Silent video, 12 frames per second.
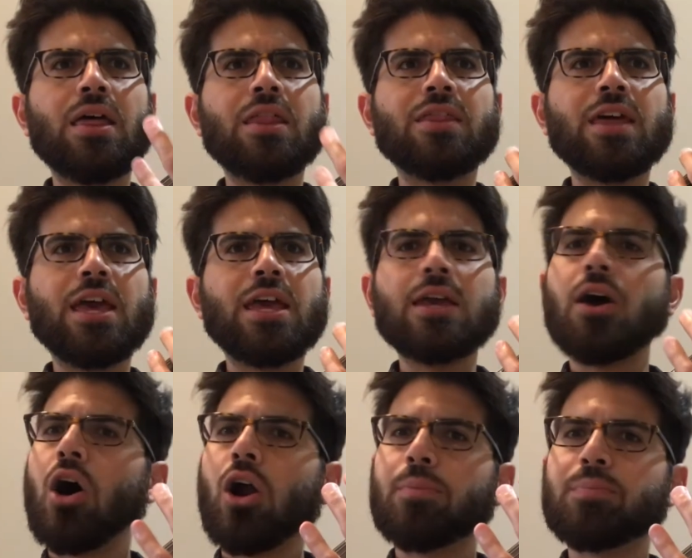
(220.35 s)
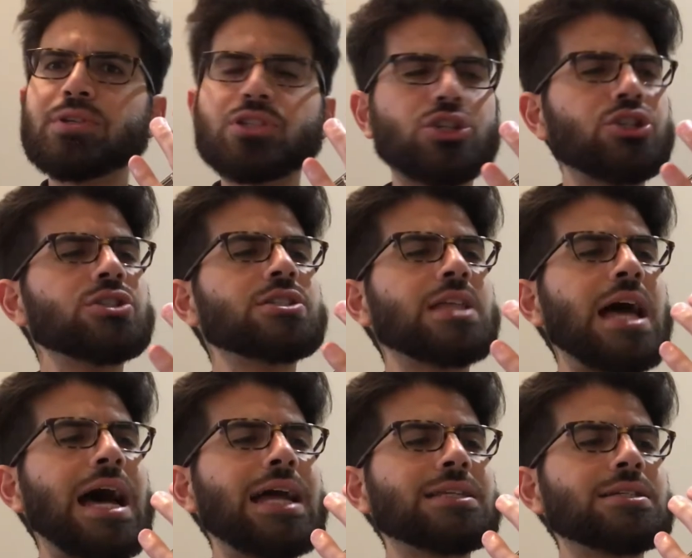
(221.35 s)
they are positions
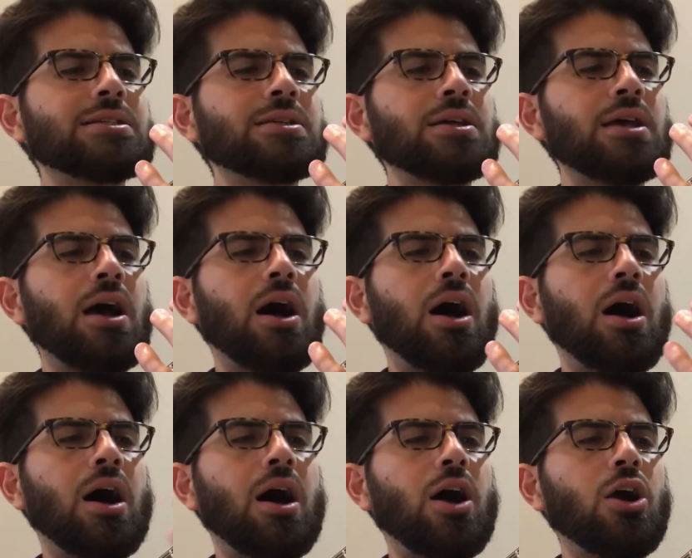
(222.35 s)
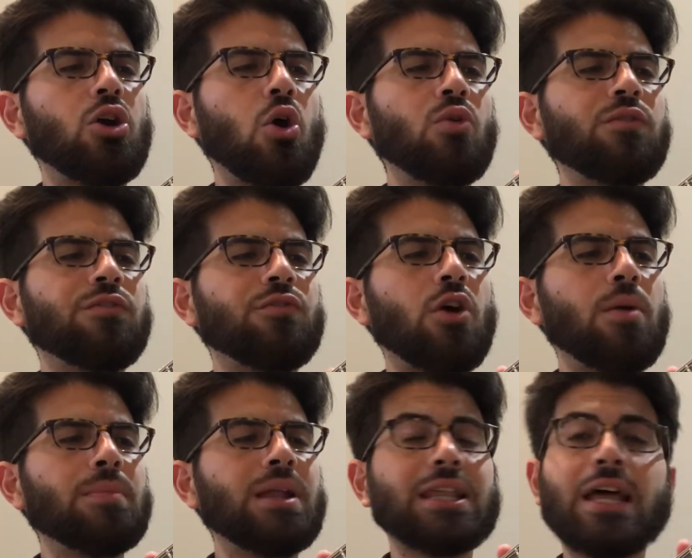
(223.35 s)
that go
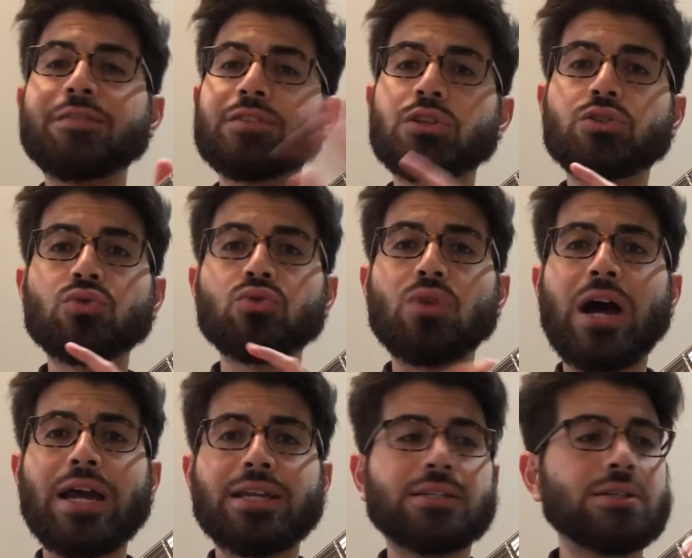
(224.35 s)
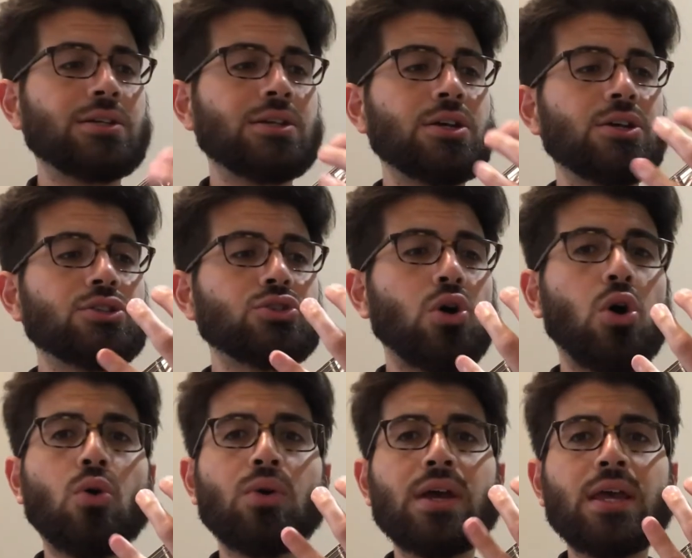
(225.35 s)
from left to right.
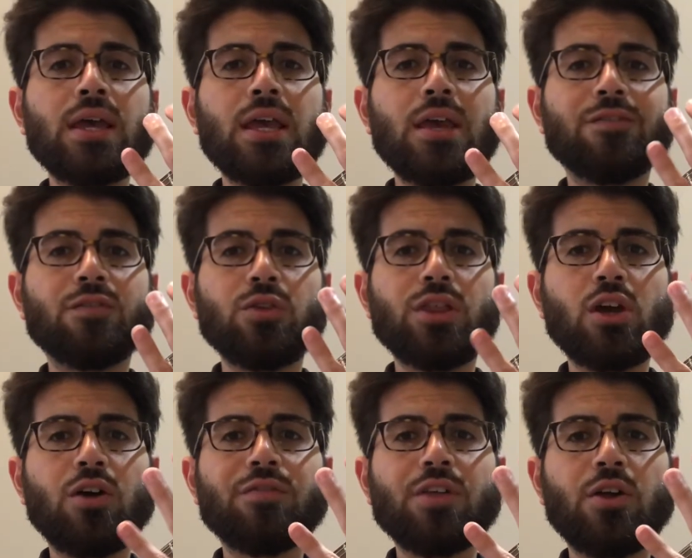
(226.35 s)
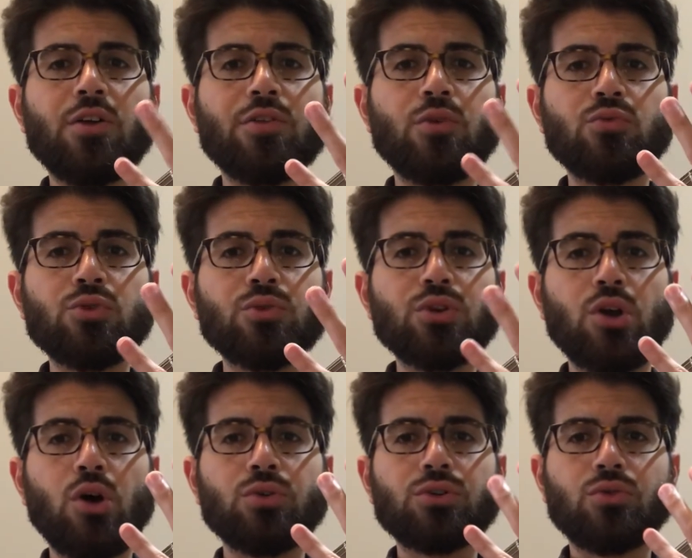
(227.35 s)
So if you think of the root
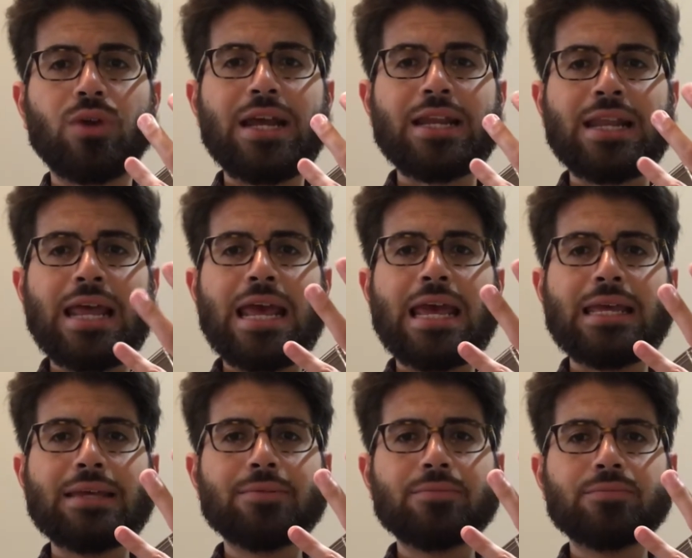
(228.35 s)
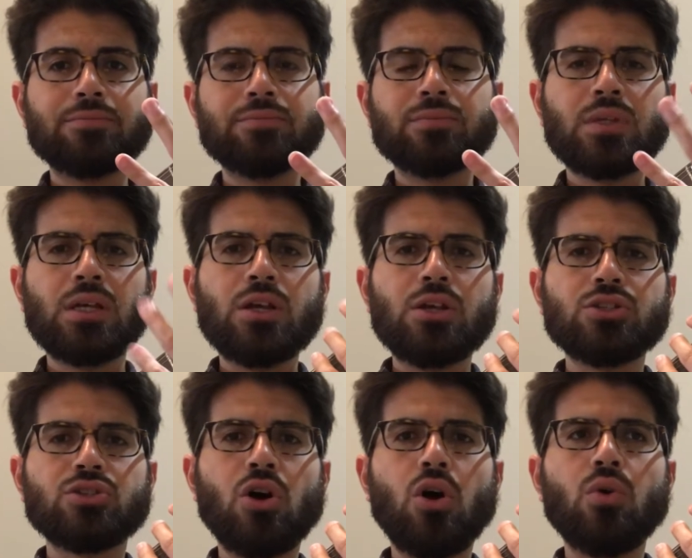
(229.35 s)
note, right, in A,
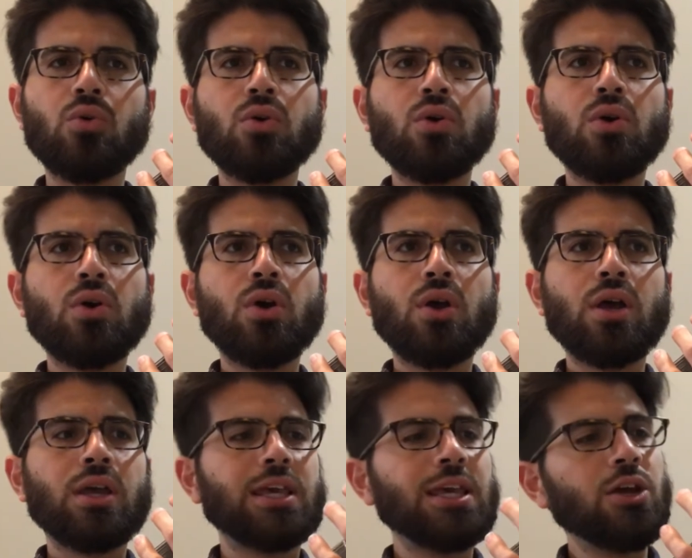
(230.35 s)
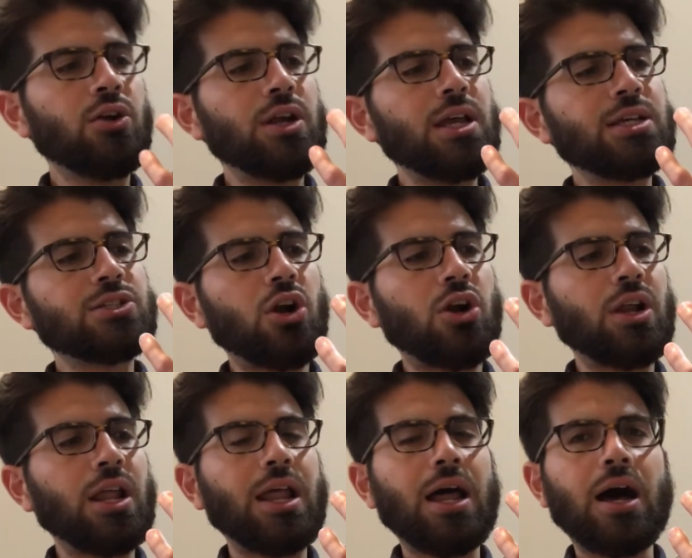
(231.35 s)
so here is our
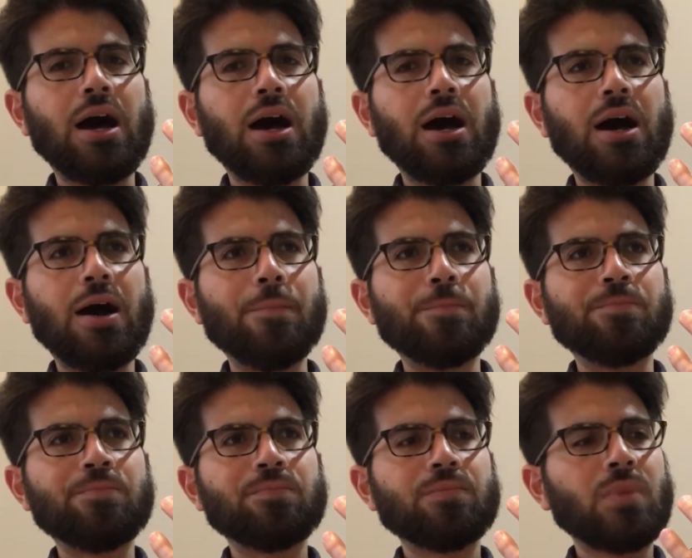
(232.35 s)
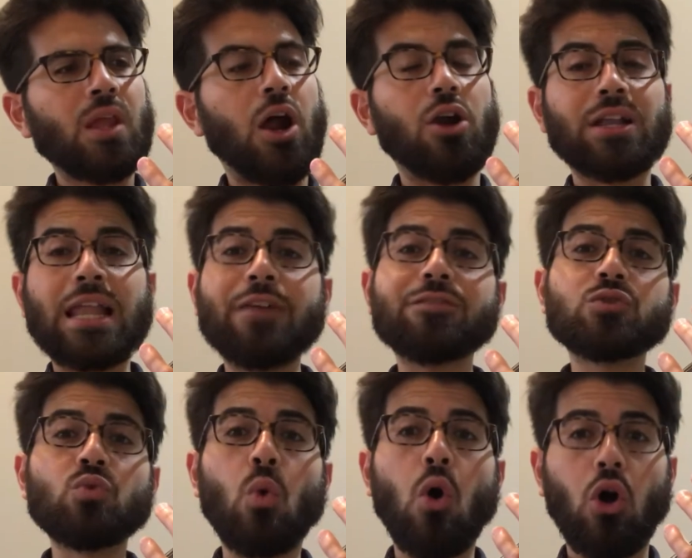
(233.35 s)
left
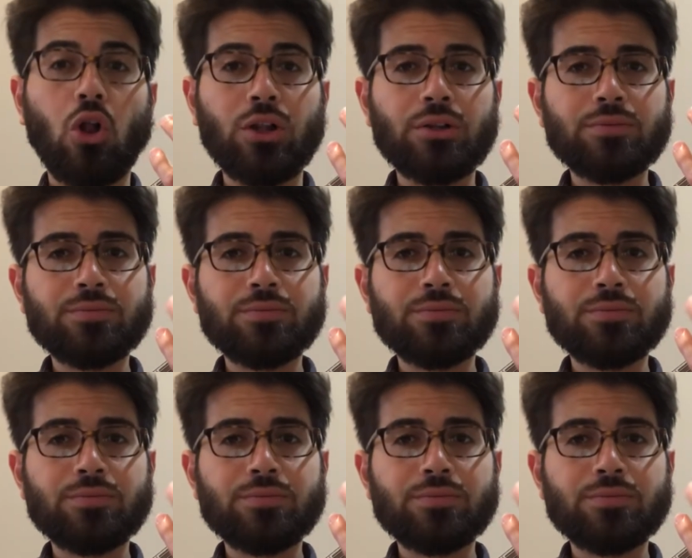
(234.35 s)
wall.